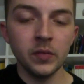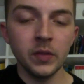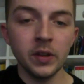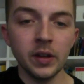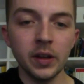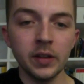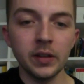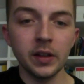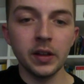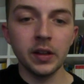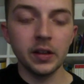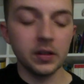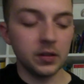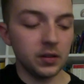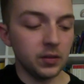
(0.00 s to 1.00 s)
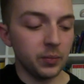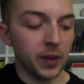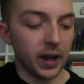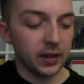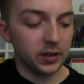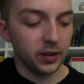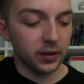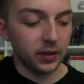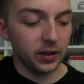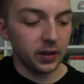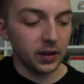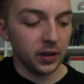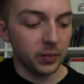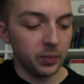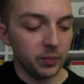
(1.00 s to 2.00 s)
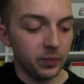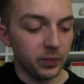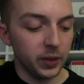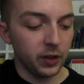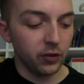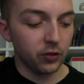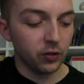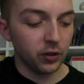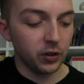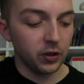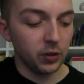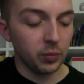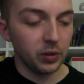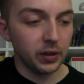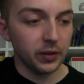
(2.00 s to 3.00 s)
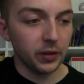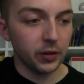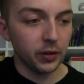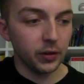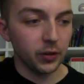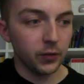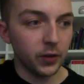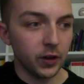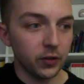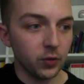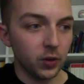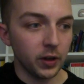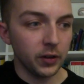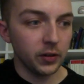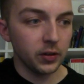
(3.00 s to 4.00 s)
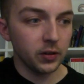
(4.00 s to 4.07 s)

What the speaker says: And then back to the B string, you play the 3rd fret twice.